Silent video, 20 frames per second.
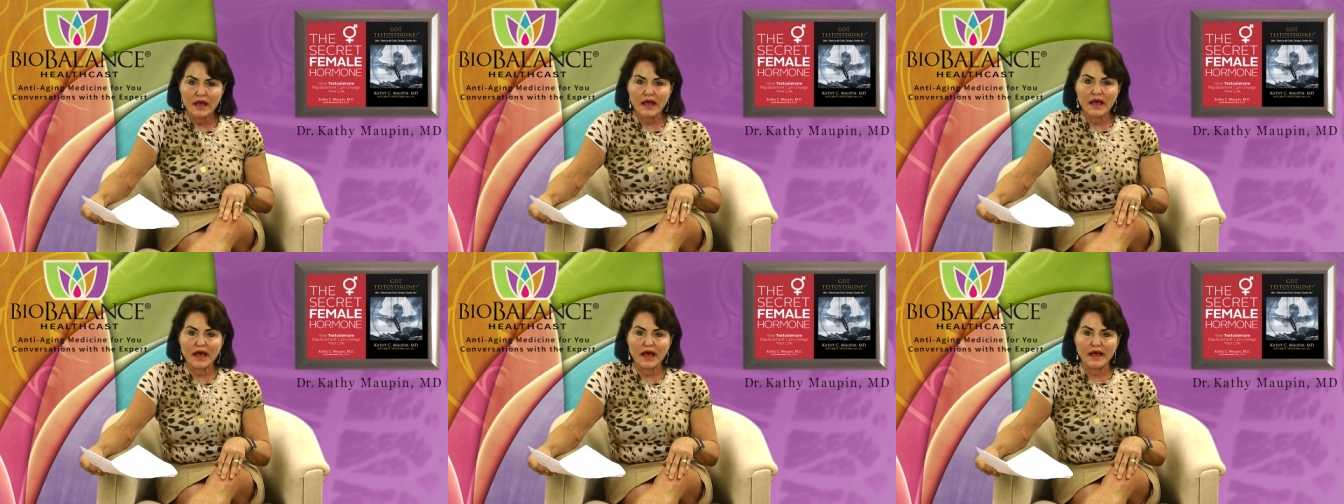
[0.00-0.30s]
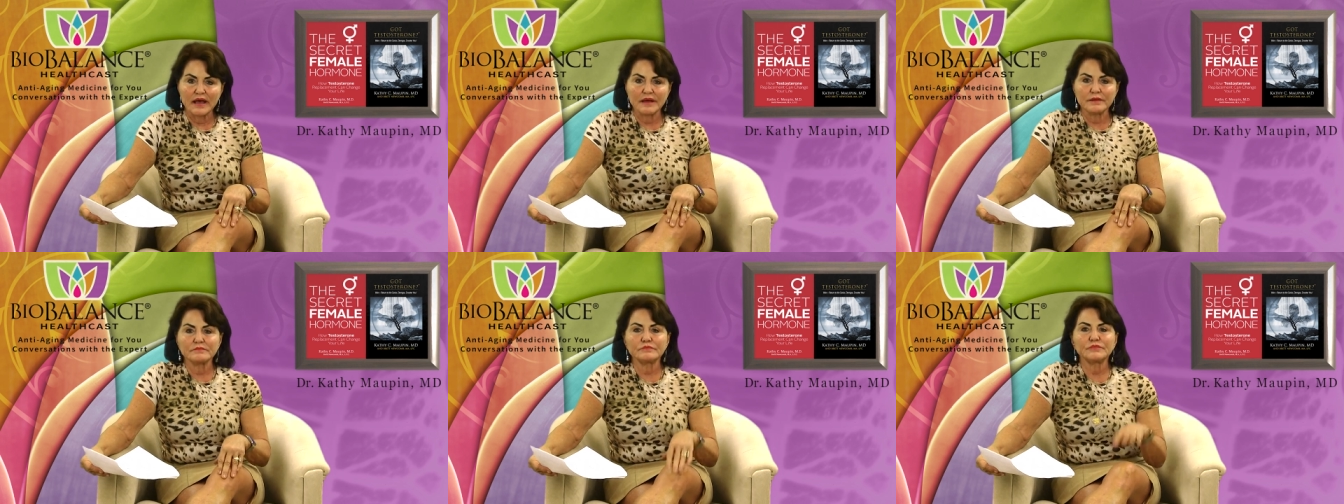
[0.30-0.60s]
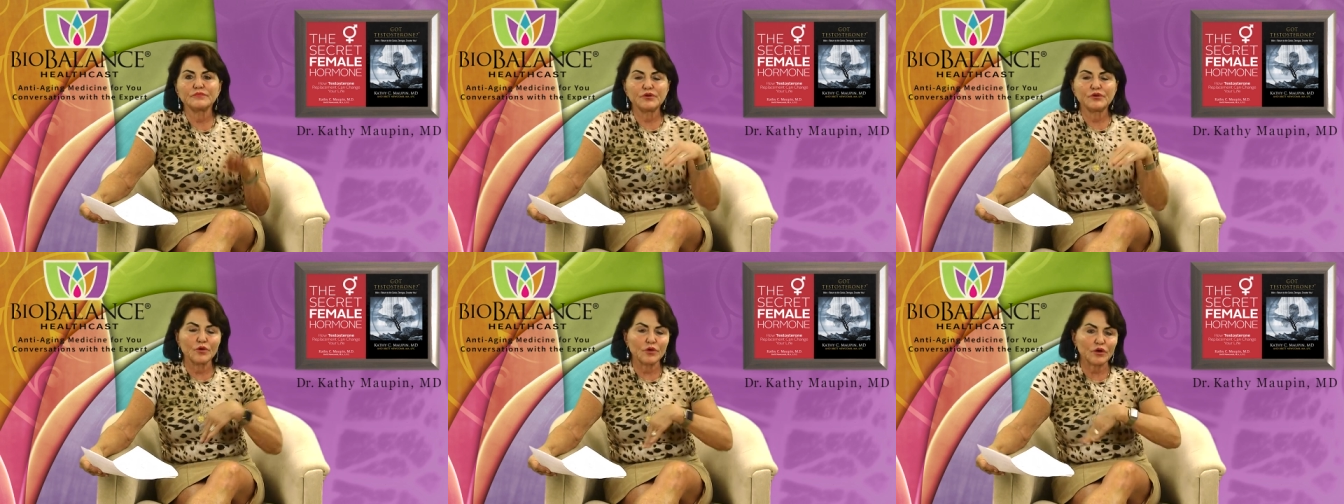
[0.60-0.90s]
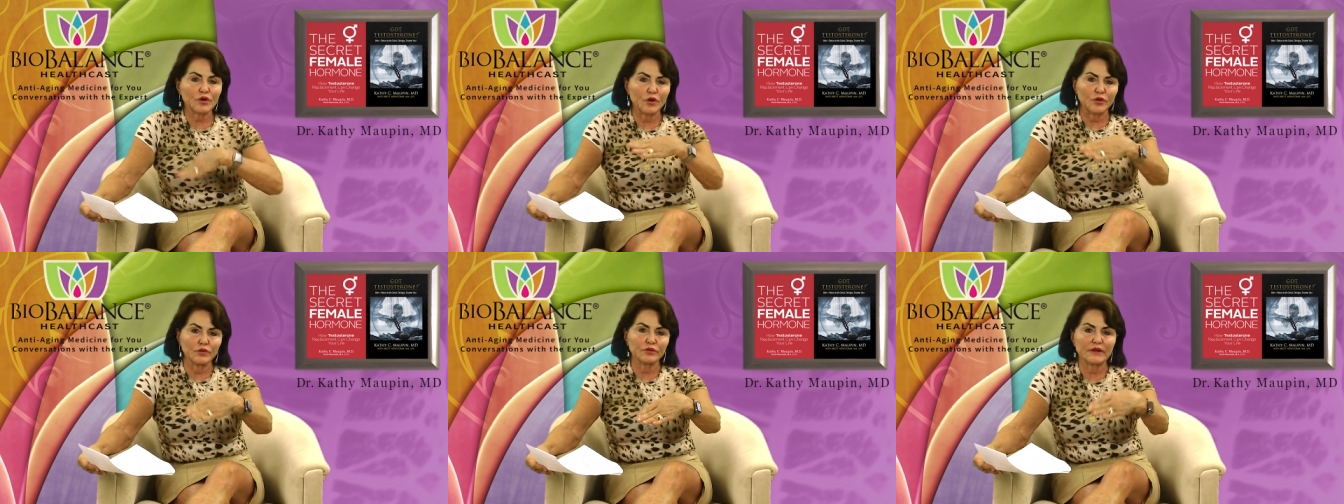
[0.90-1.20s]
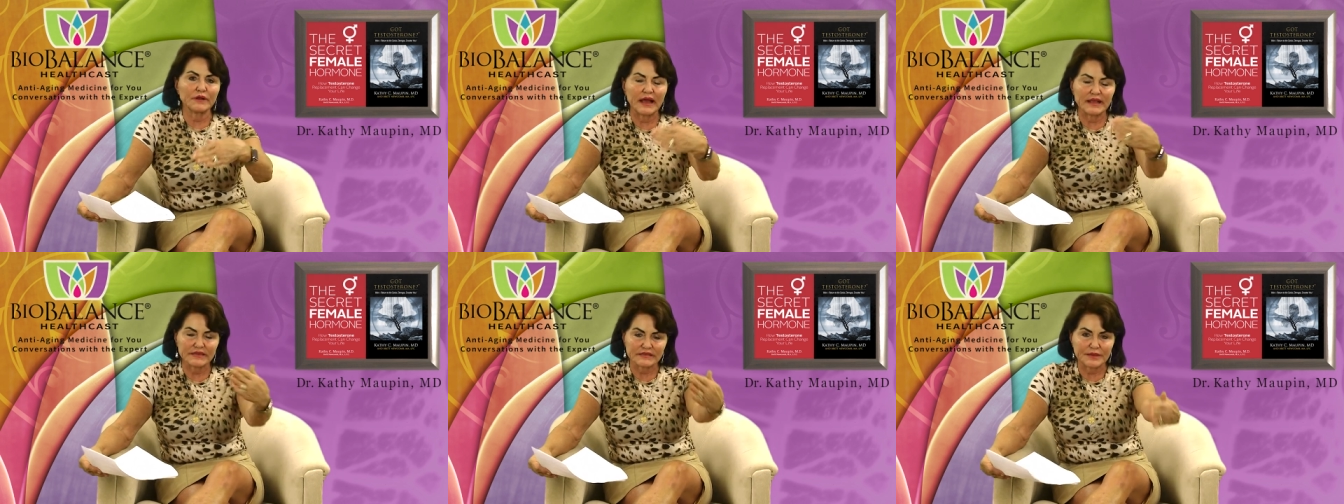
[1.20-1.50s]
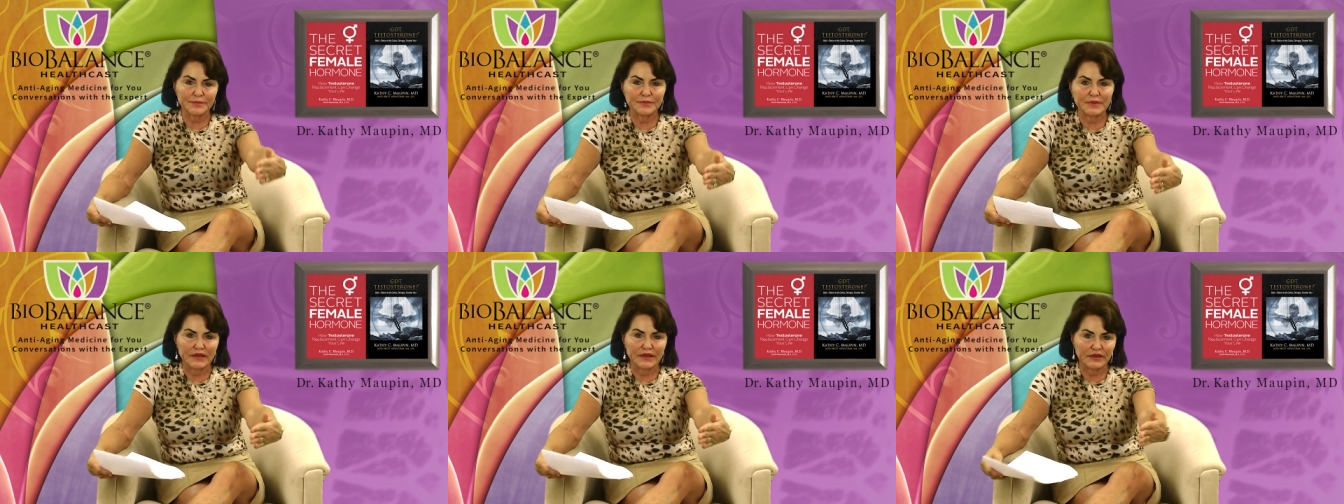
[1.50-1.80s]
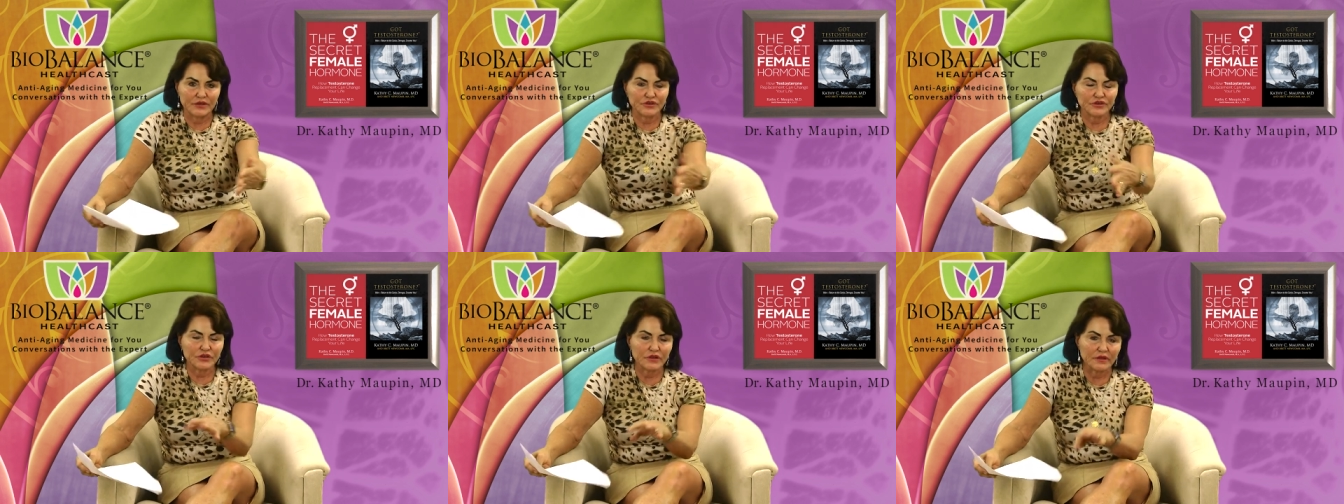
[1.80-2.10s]
um, your
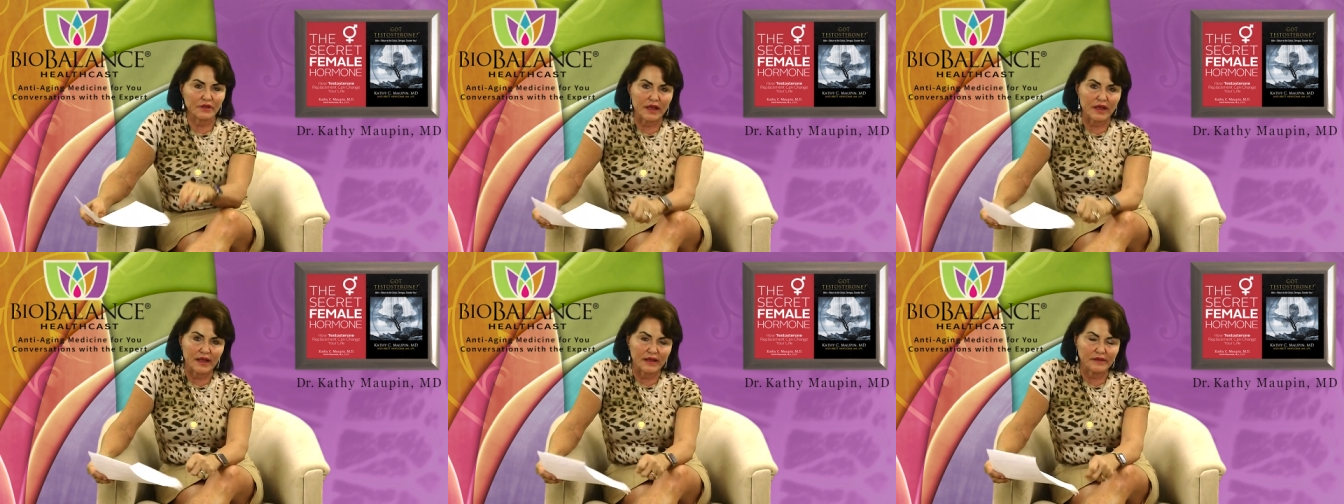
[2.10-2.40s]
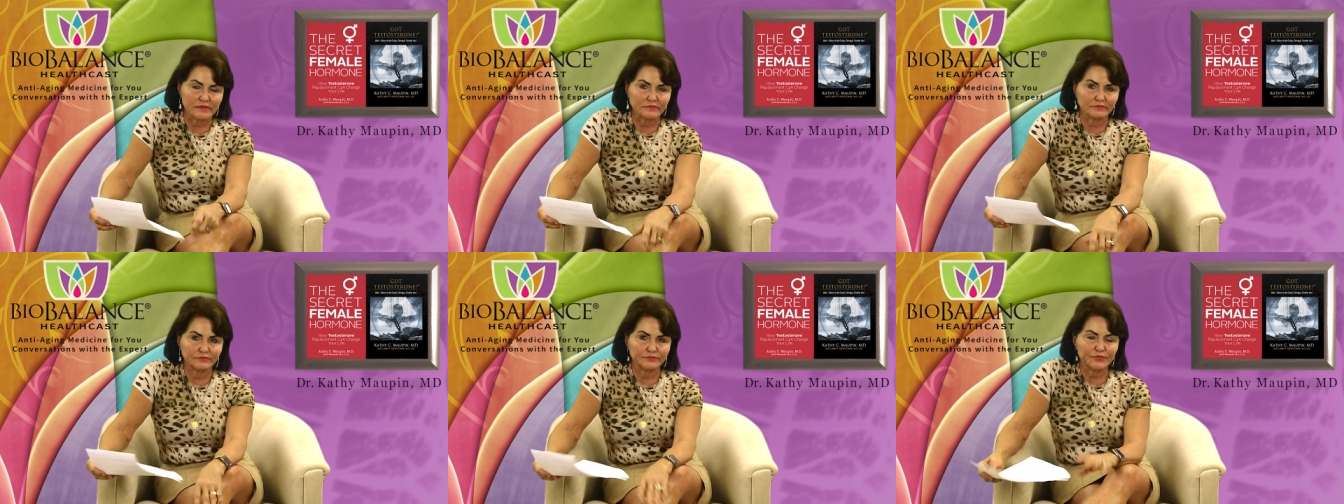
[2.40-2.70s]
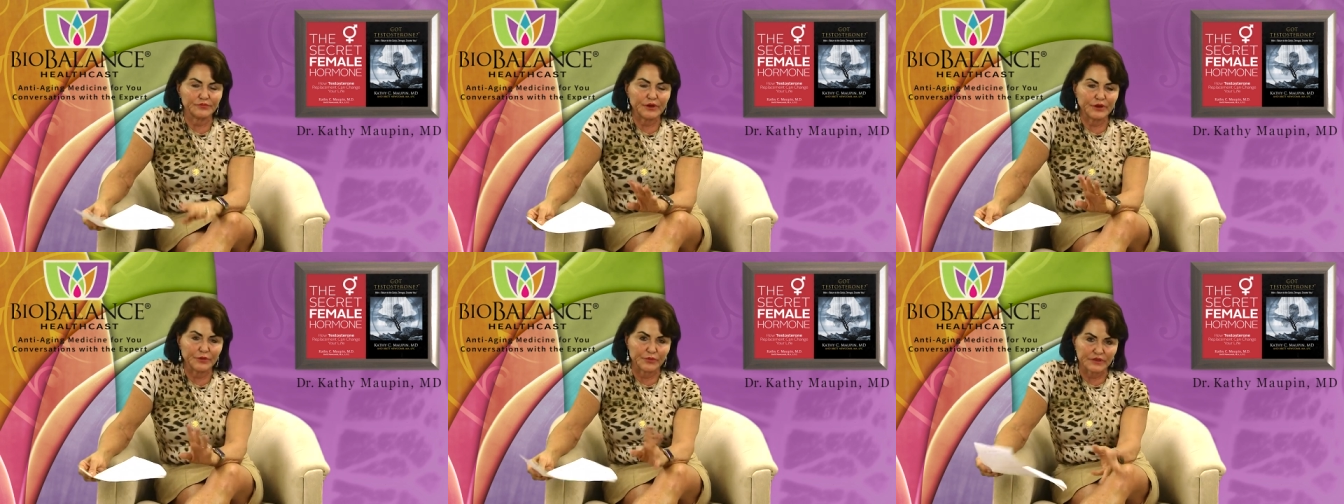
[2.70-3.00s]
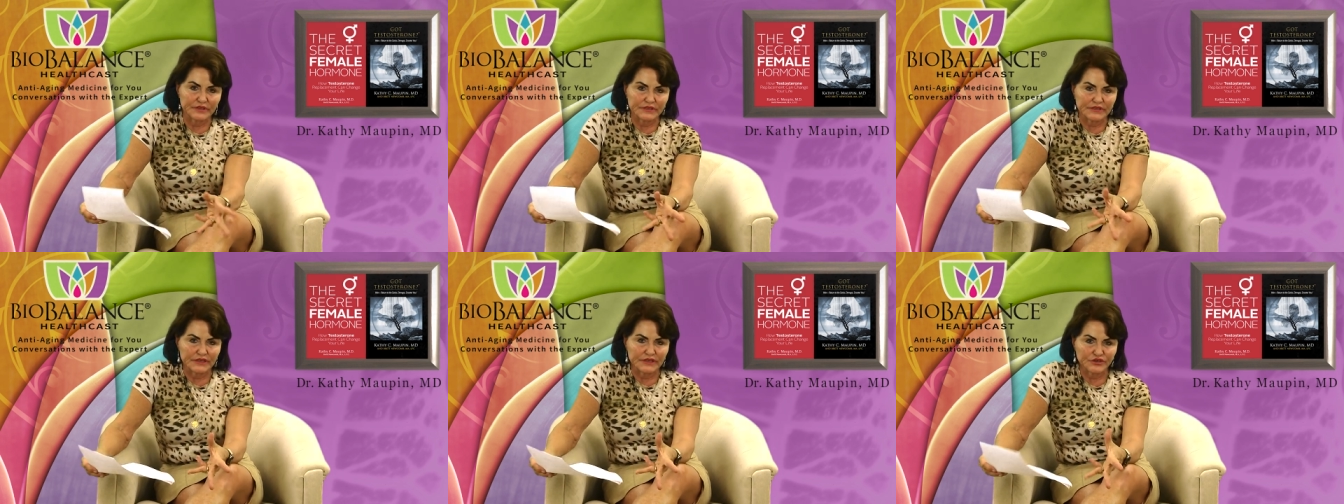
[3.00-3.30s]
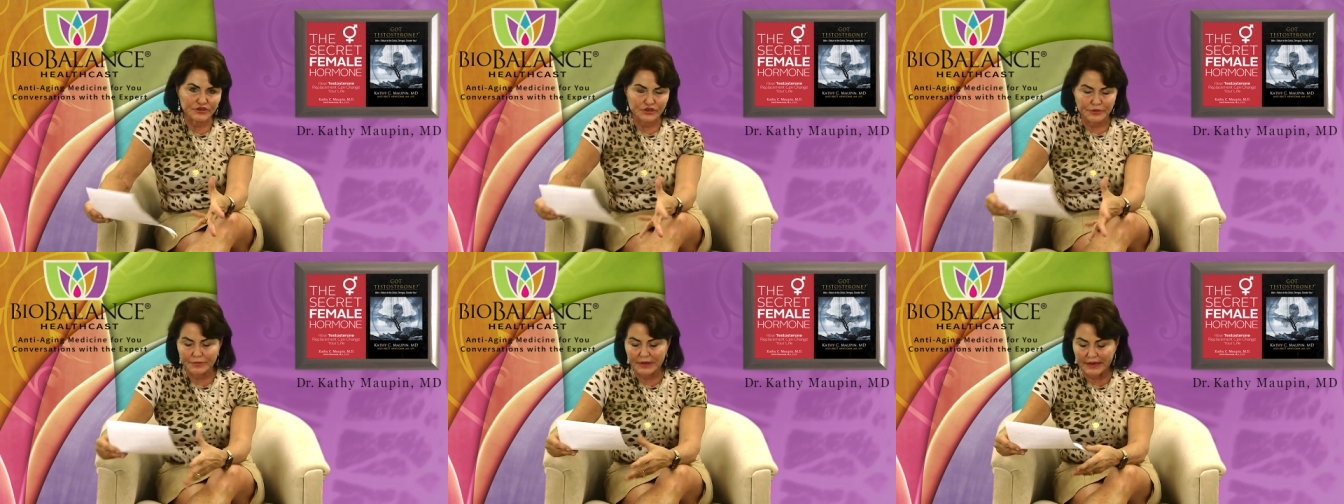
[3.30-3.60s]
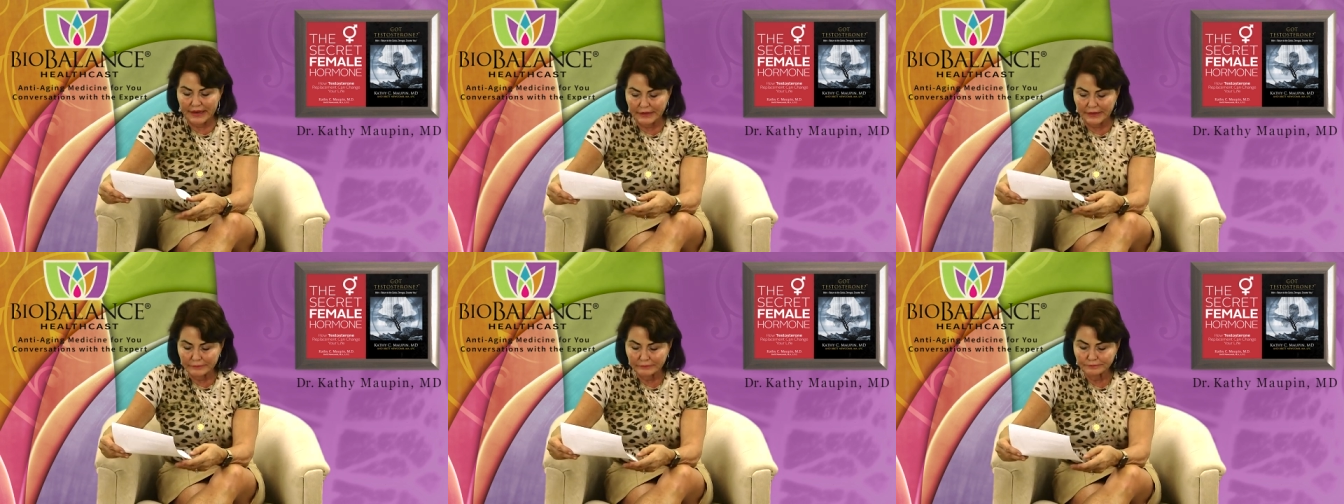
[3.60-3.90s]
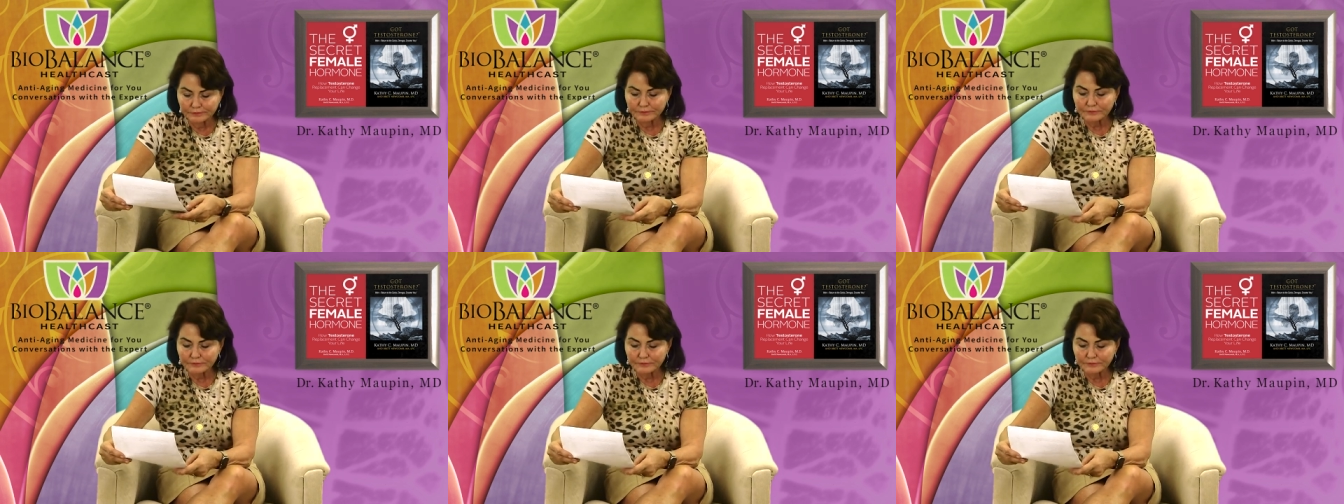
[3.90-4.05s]
colonoscopy uh, frequency should be.